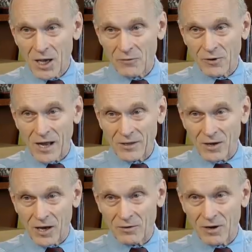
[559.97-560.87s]
However, islet
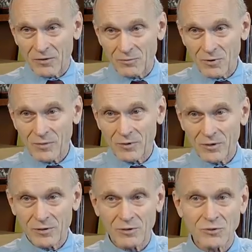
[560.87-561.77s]
autografts were able to
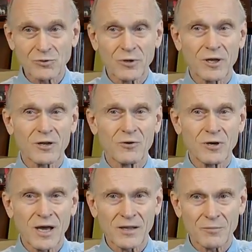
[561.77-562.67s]
do so, showing that a
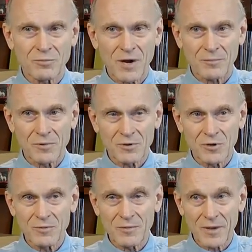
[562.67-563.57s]
good islet prep
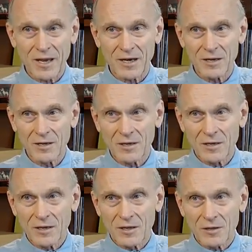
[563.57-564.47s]
could be made.
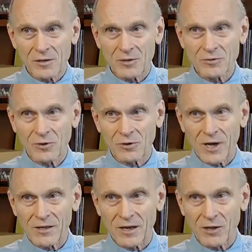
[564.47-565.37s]
Single donor
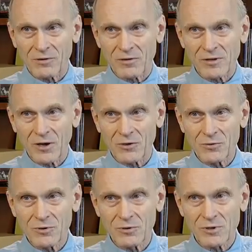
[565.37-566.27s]
islet allografts now
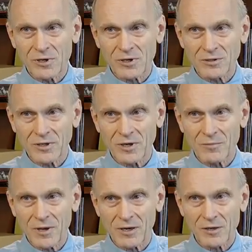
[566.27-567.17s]
do induce insulin
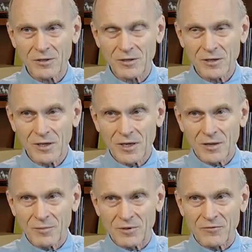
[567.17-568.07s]
independence,
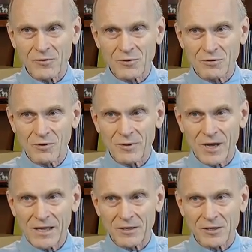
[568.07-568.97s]
but the future will be
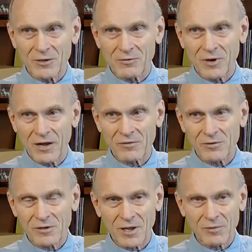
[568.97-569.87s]
islet xenografts
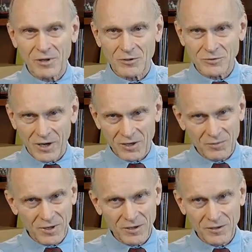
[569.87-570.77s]
or stem cell
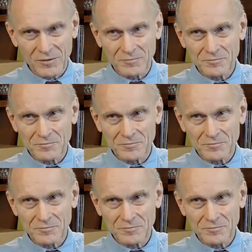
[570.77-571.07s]
transplants.